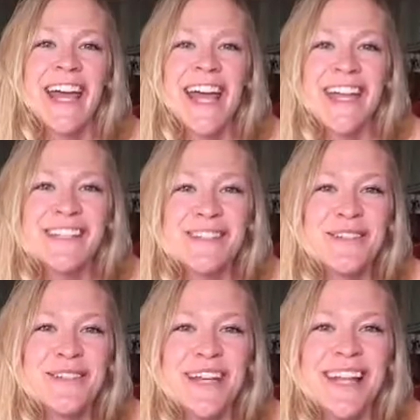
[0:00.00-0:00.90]
Hey
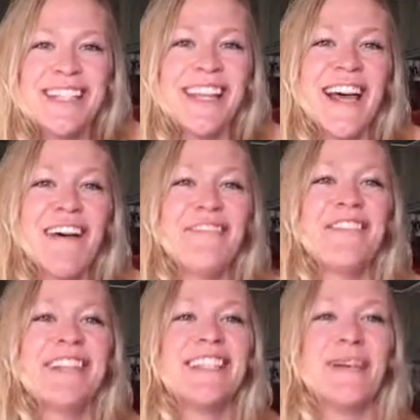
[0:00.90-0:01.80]
Sue, hey
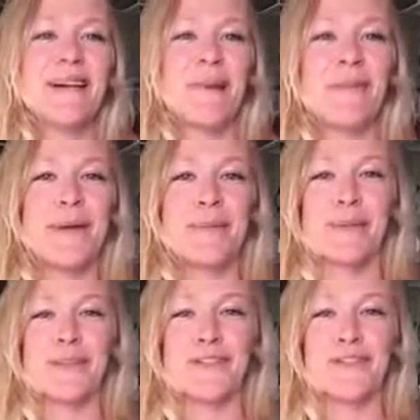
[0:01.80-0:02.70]
Steph. I see a couple
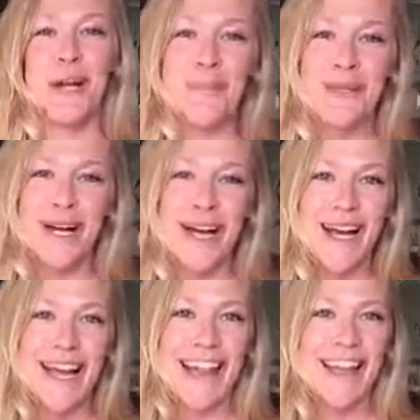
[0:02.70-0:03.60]
people are jumping
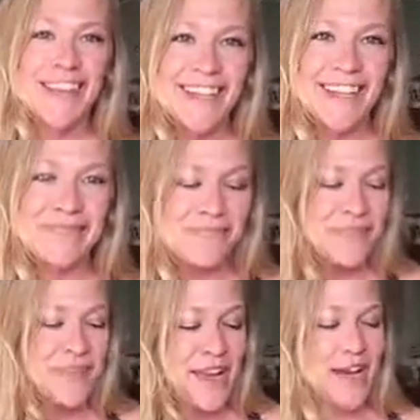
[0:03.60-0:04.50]
on. I love it.
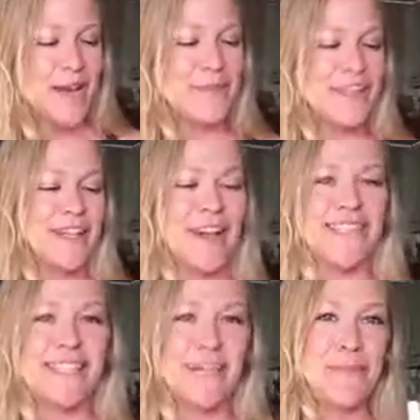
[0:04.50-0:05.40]
I'm just going to
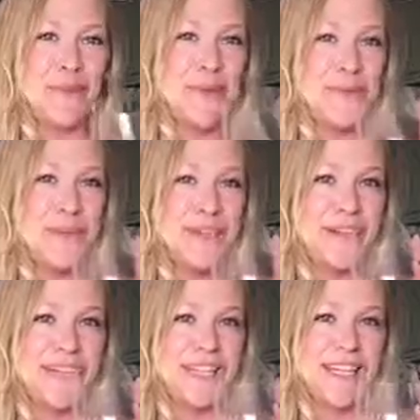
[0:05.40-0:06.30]
have a sip and then
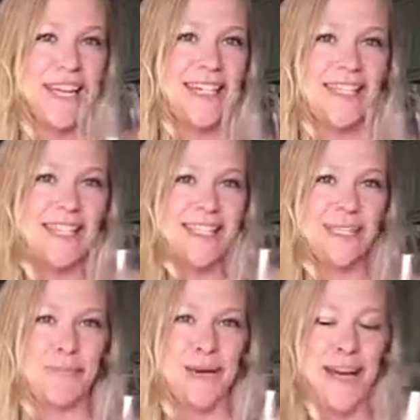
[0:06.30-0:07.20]
we'll get
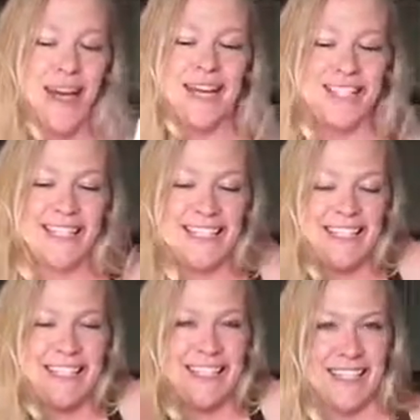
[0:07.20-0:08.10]
this party
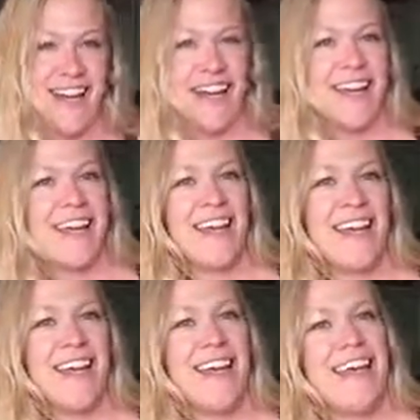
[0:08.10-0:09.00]

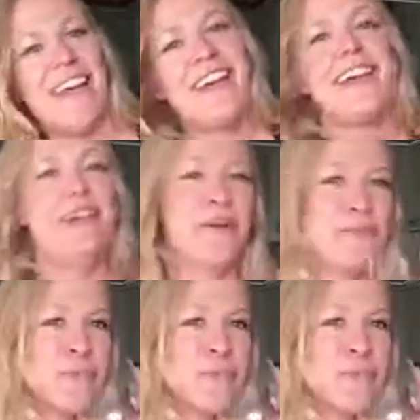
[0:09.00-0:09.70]
started.